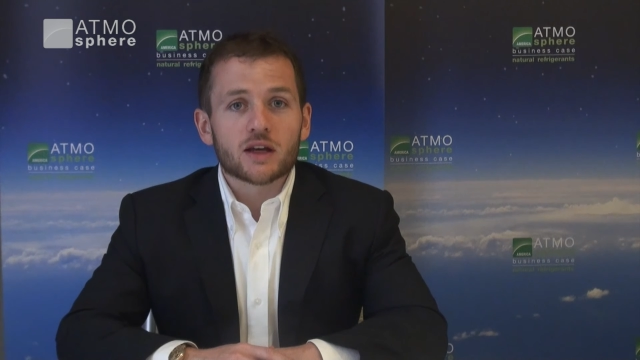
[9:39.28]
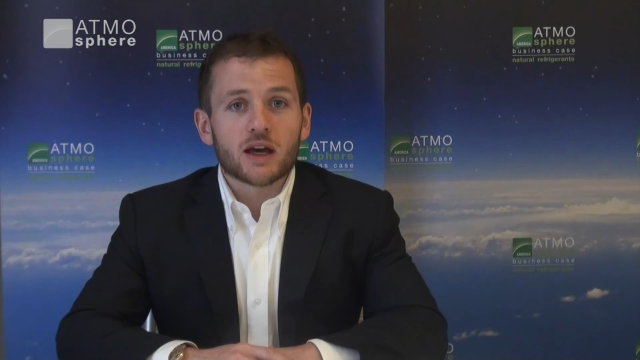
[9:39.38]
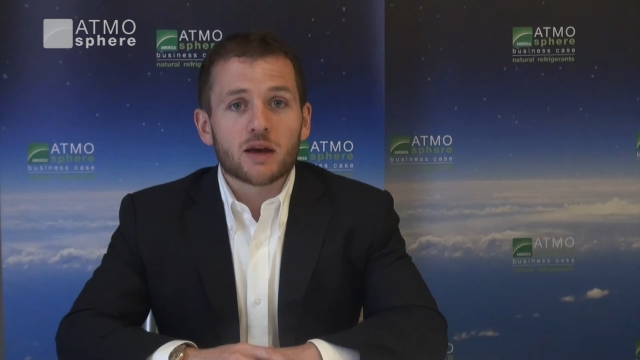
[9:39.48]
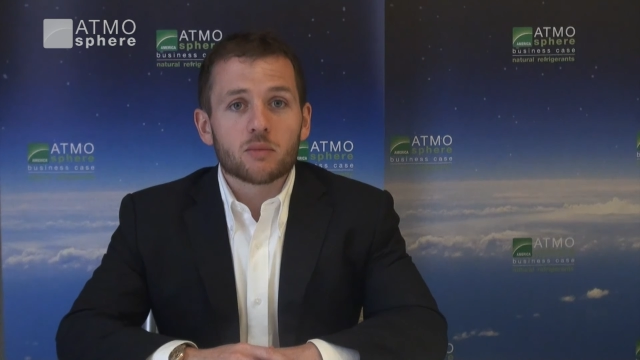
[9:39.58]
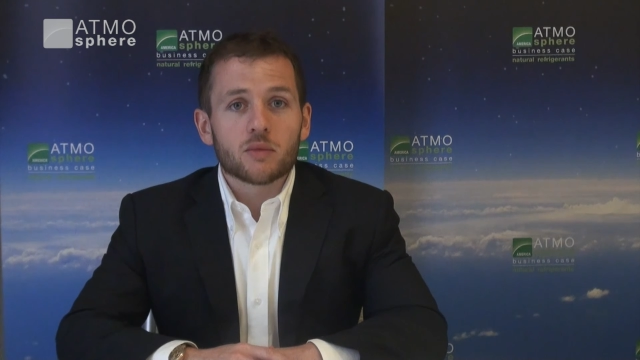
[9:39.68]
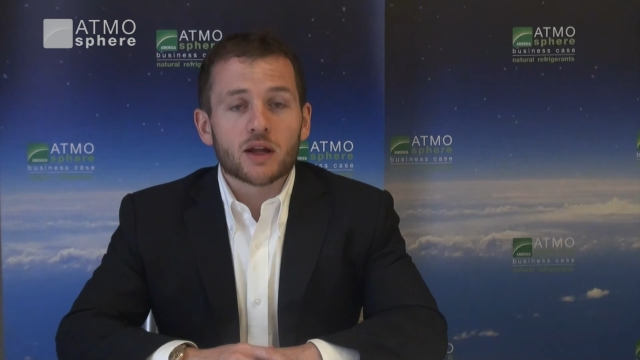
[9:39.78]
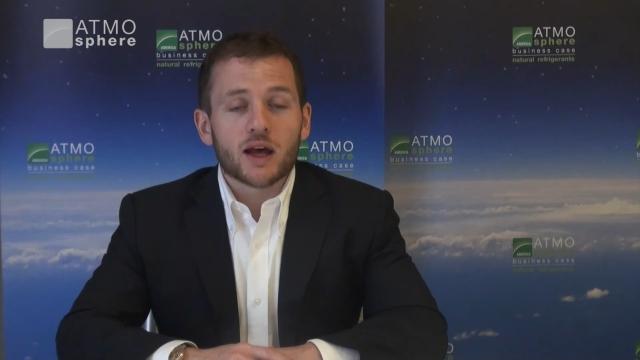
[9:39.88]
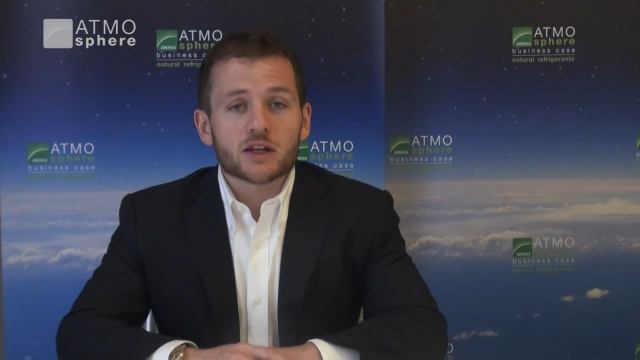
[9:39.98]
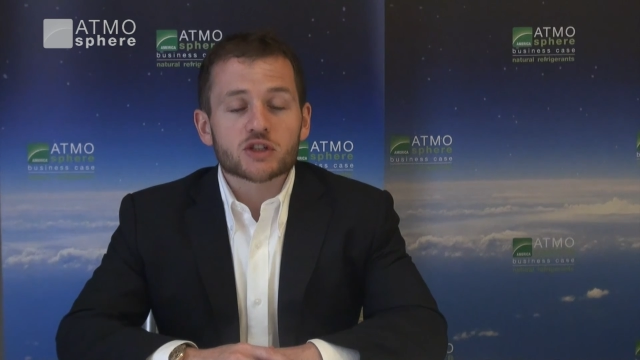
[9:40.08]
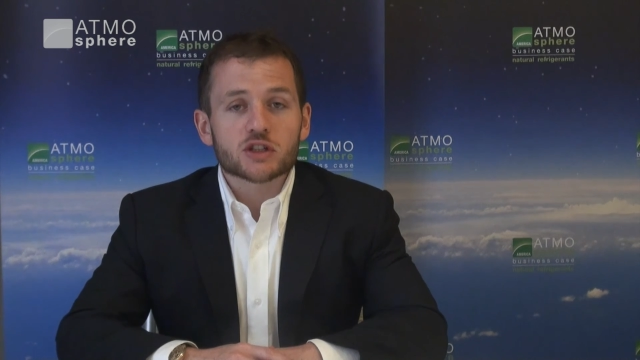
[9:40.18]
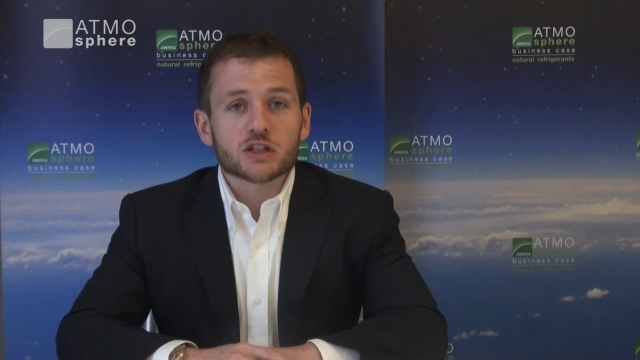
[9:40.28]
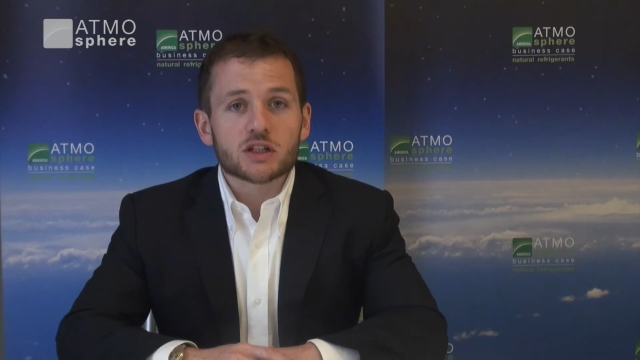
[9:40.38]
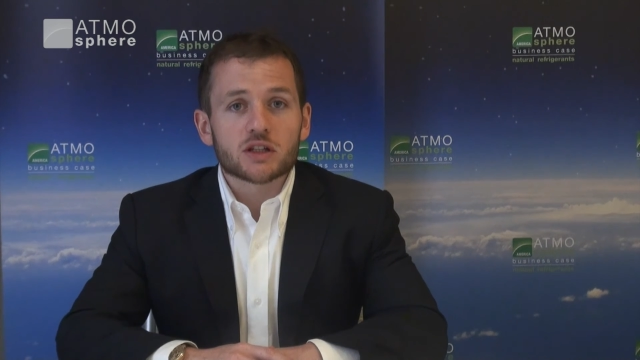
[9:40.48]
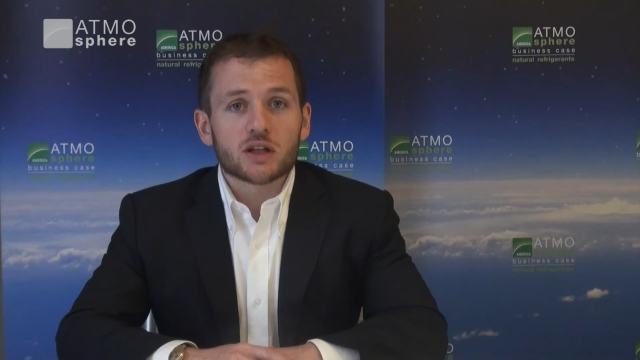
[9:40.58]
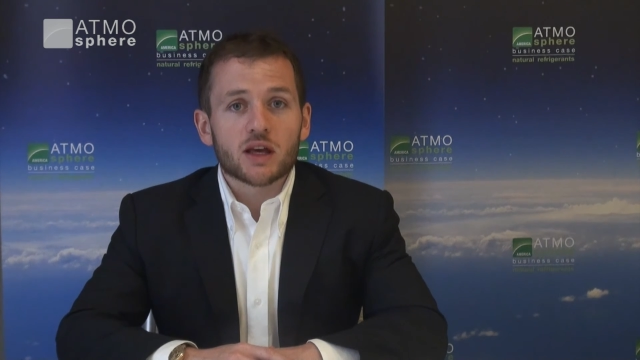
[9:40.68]
um, and
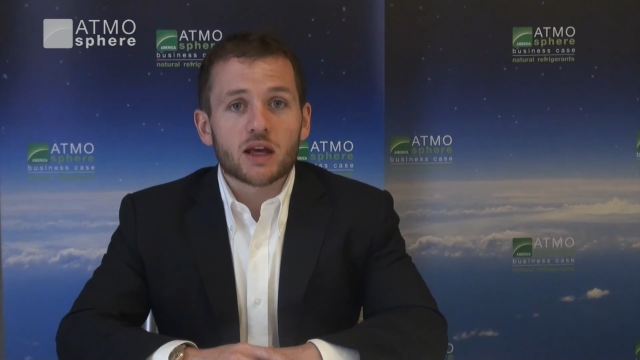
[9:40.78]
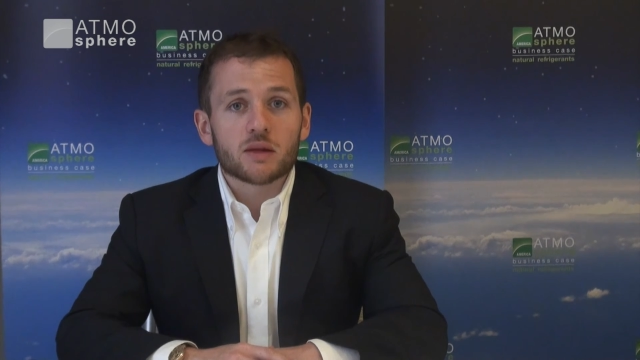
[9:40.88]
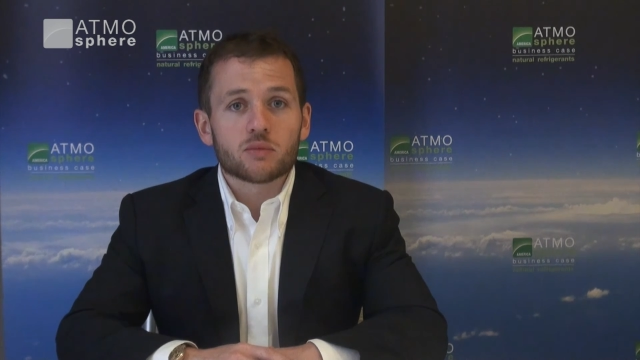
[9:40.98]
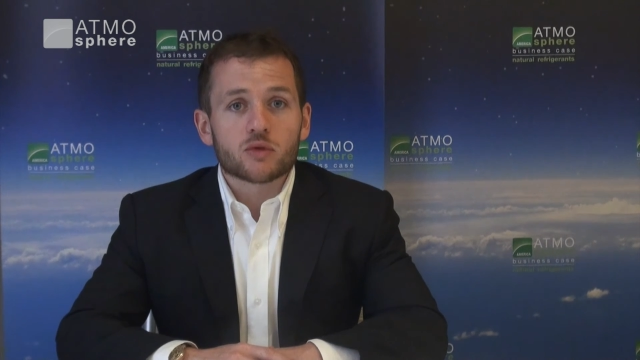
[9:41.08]
actually, uh,